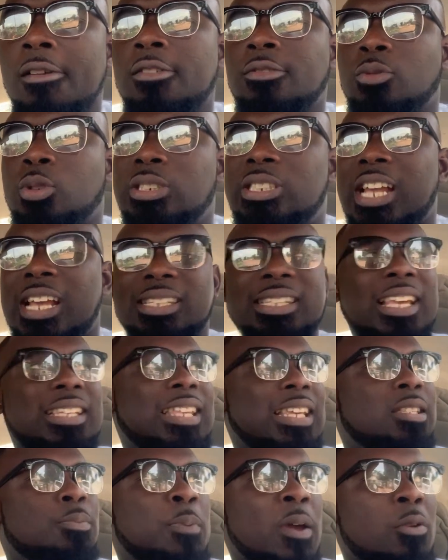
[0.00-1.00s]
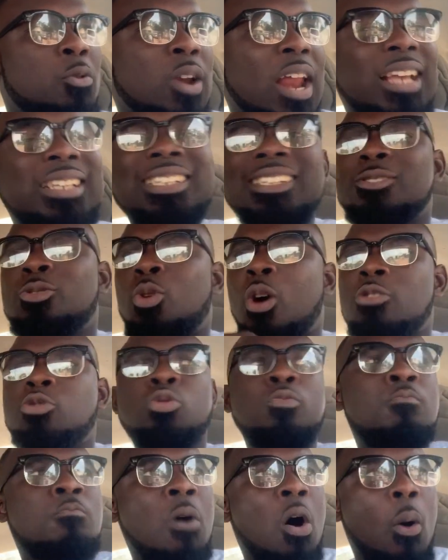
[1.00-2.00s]
What you say? Speculations cause
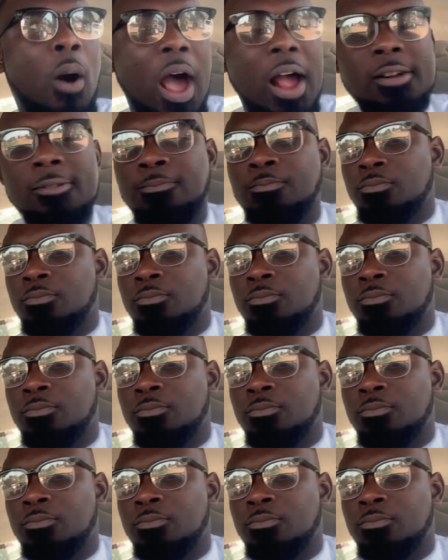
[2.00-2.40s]
more.